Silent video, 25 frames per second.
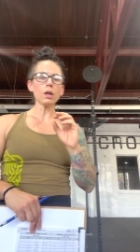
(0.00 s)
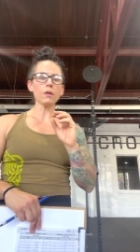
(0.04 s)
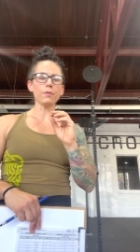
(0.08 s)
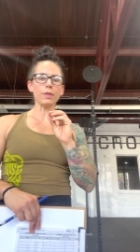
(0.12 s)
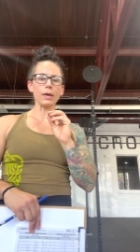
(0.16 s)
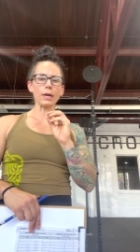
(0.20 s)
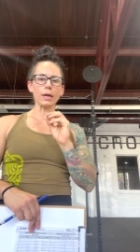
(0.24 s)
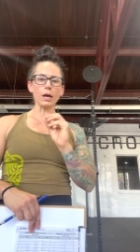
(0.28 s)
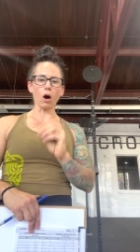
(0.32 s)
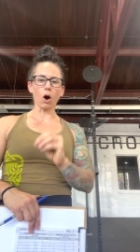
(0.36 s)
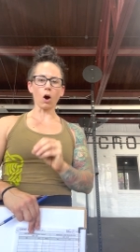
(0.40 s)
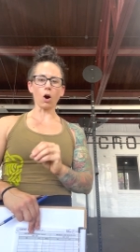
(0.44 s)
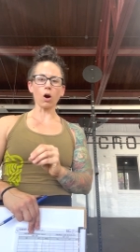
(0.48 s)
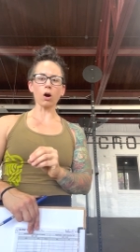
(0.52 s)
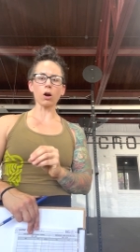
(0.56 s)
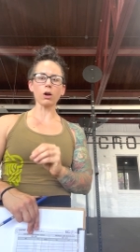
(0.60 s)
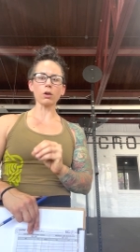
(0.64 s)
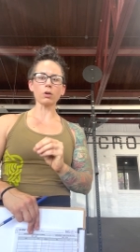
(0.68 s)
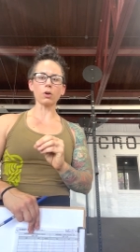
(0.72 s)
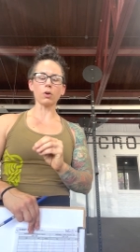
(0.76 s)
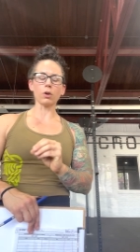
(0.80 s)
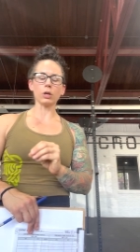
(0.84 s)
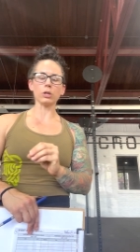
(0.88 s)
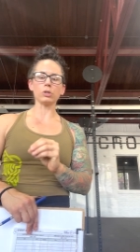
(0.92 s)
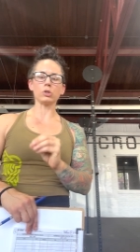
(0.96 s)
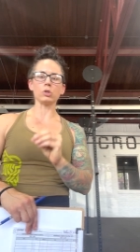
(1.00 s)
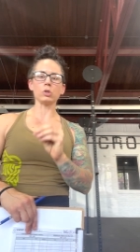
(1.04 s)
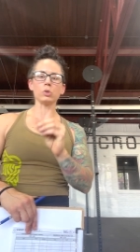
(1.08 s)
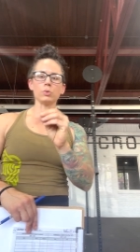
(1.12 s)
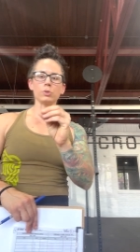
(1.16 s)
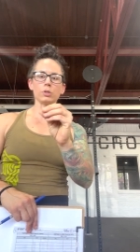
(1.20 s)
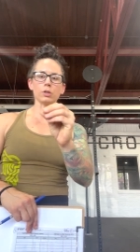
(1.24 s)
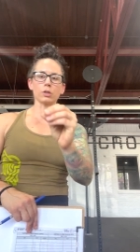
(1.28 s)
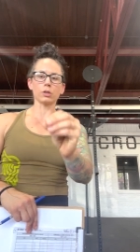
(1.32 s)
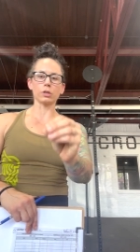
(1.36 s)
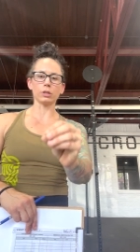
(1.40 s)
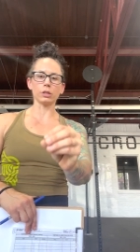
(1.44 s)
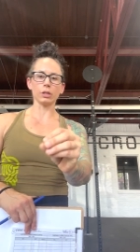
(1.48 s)
They are going to
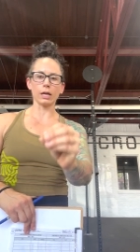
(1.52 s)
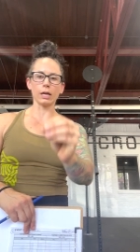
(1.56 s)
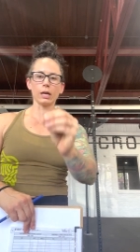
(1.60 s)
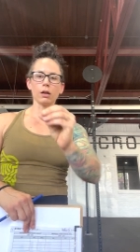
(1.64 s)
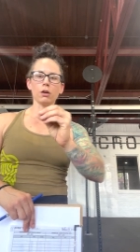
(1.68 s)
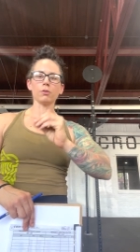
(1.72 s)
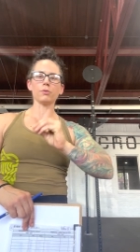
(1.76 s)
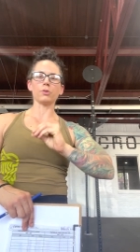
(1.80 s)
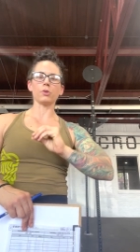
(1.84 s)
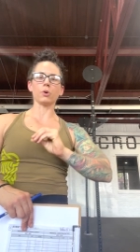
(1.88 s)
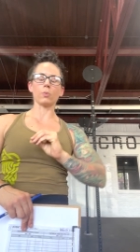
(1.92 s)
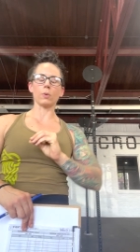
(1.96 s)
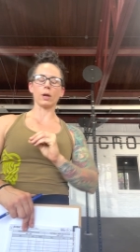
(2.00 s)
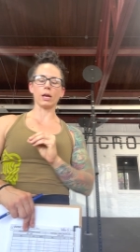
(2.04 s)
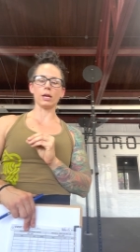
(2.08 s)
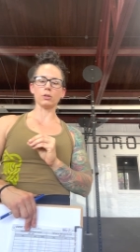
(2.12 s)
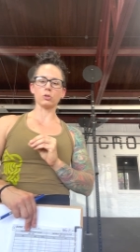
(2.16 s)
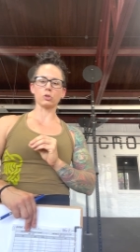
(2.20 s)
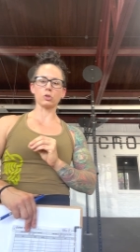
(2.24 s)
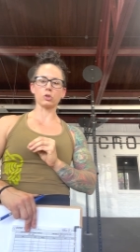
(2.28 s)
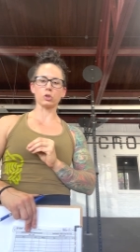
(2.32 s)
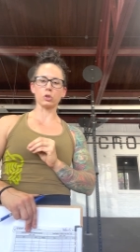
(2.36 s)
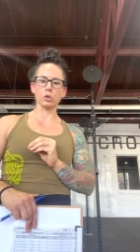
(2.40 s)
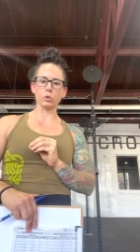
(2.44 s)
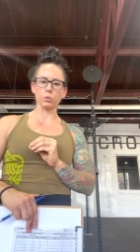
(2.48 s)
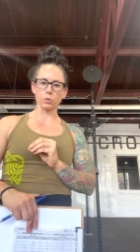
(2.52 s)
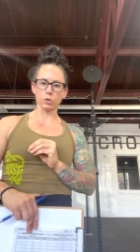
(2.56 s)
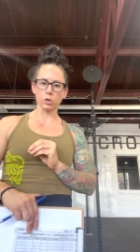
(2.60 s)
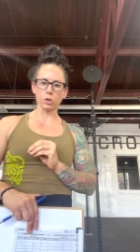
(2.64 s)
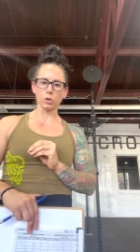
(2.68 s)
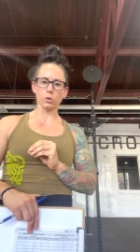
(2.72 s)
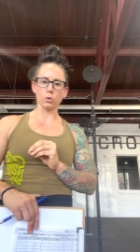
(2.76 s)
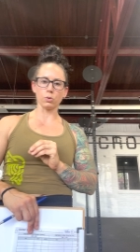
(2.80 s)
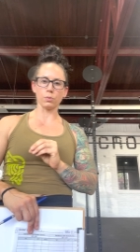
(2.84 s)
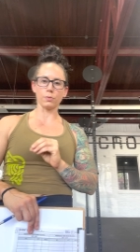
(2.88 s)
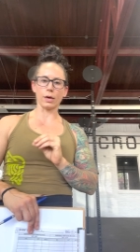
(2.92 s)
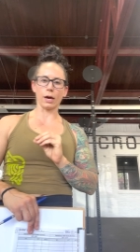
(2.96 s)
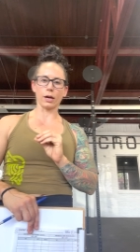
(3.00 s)
declare the weights to
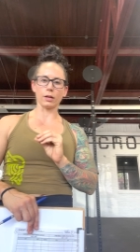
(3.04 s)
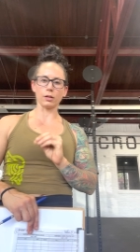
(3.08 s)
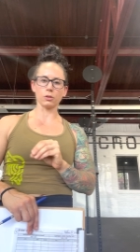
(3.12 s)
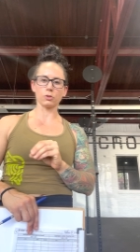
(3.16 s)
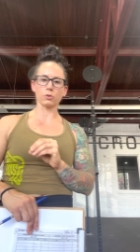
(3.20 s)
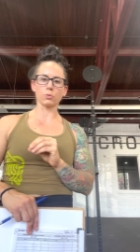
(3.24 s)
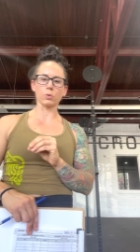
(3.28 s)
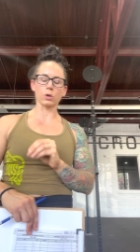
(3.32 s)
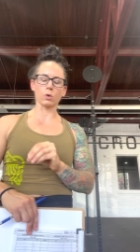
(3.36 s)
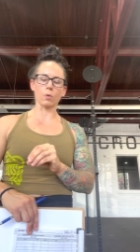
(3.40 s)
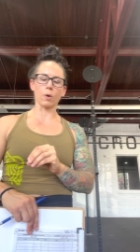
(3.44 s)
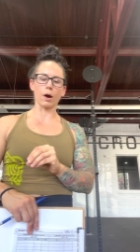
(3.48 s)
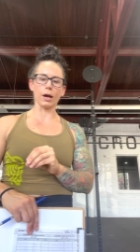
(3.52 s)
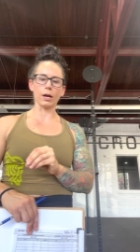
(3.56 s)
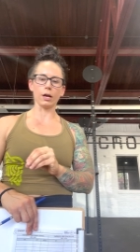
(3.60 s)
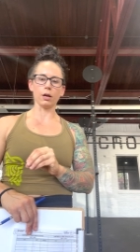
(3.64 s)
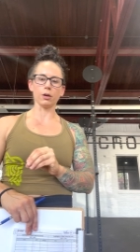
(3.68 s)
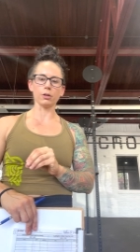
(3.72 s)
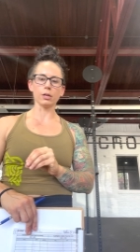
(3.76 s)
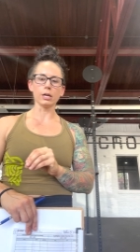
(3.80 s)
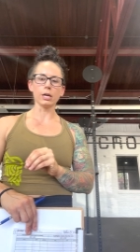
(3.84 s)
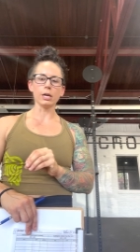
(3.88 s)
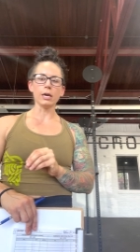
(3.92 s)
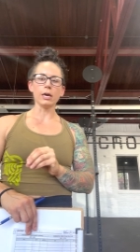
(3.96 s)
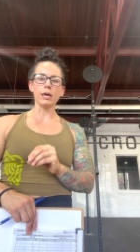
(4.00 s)
you. That is required.